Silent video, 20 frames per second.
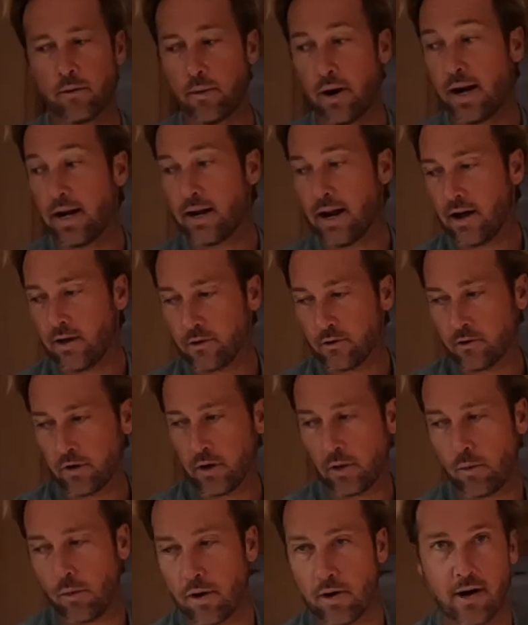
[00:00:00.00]
Right now, the
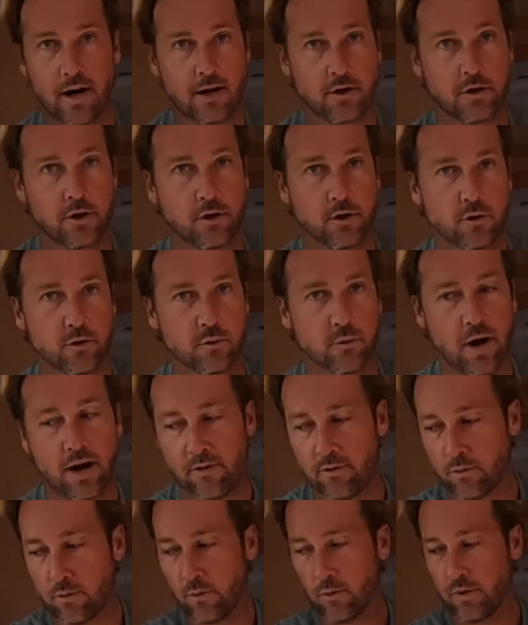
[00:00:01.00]
drinking water actually goes right
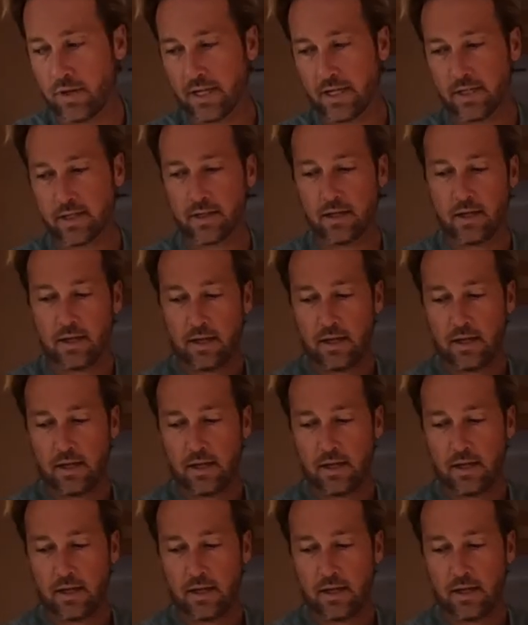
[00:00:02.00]
through this,